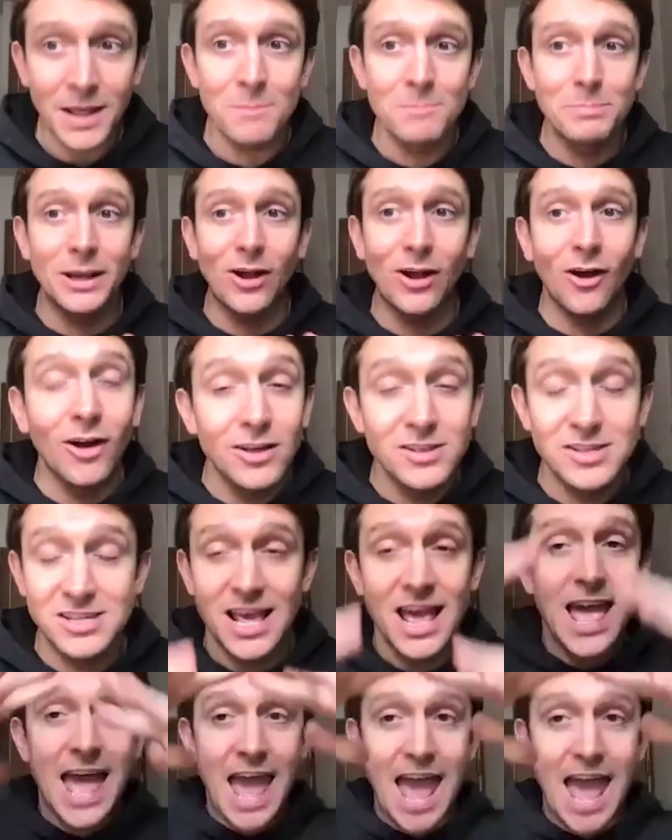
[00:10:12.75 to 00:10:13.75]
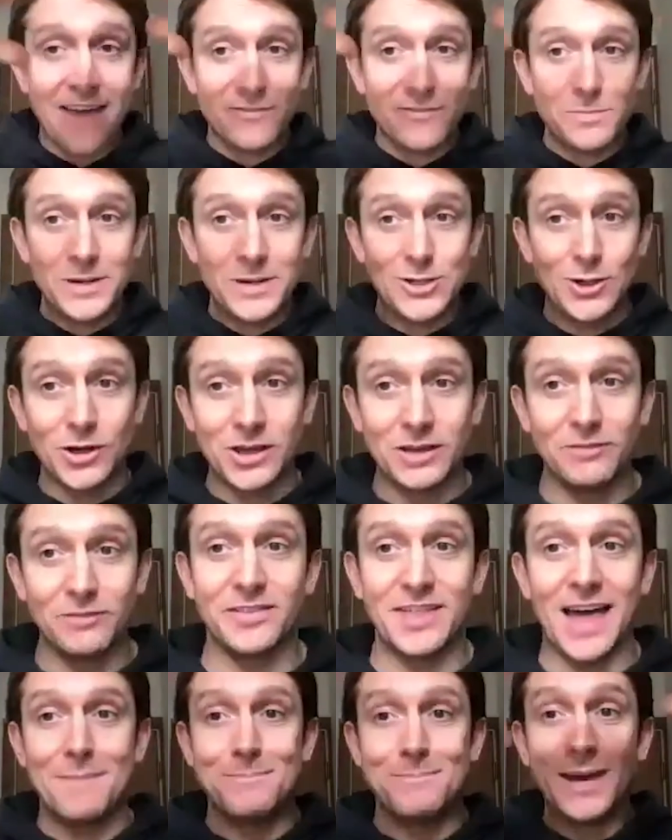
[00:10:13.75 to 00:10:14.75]
Because everybody's looking for
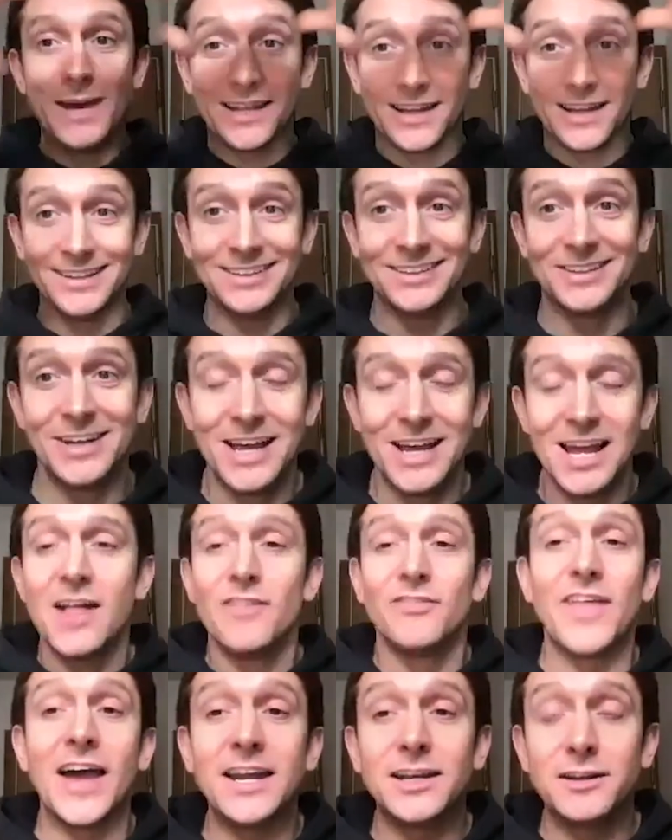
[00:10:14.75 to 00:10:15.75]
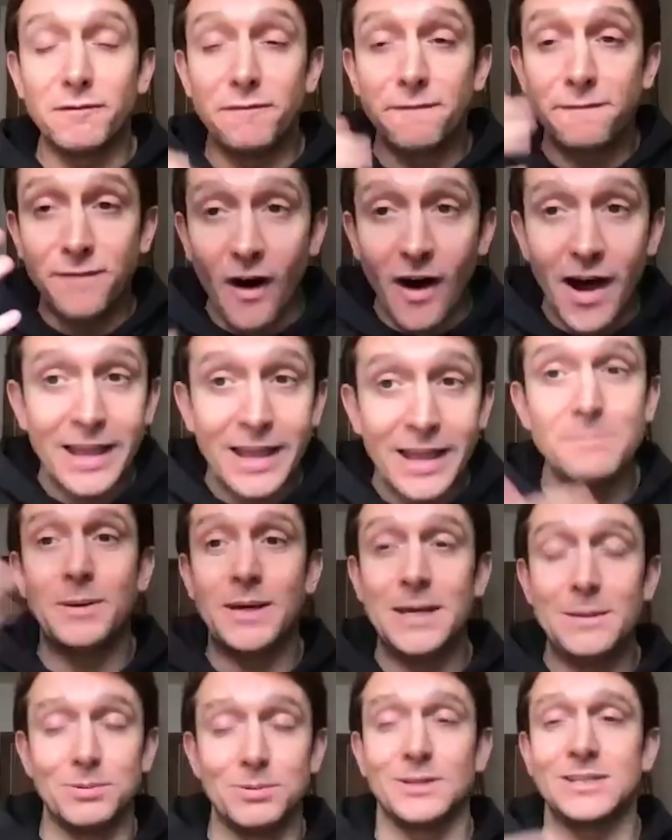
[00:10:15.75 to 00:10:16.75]
that middle, they define
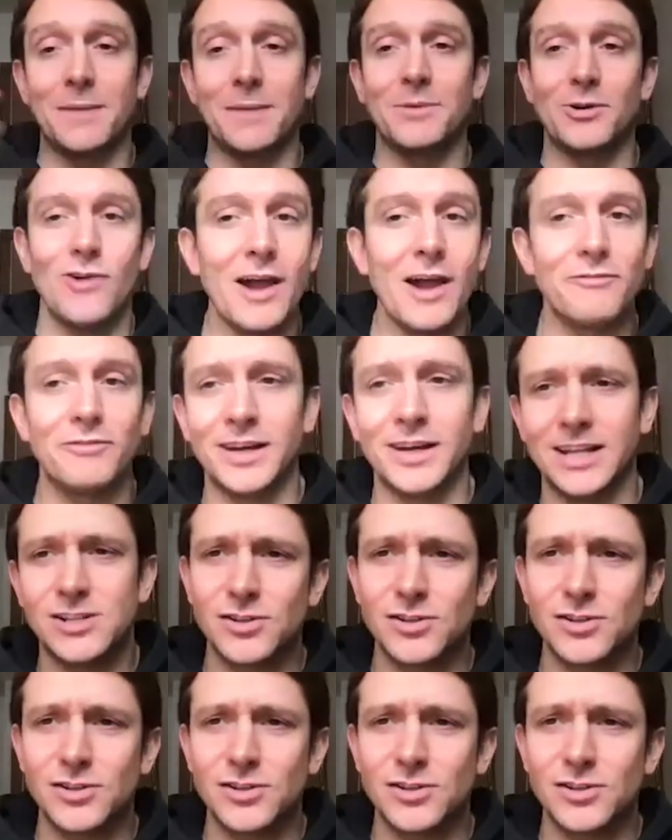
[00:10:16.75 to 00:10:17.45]
people demographically.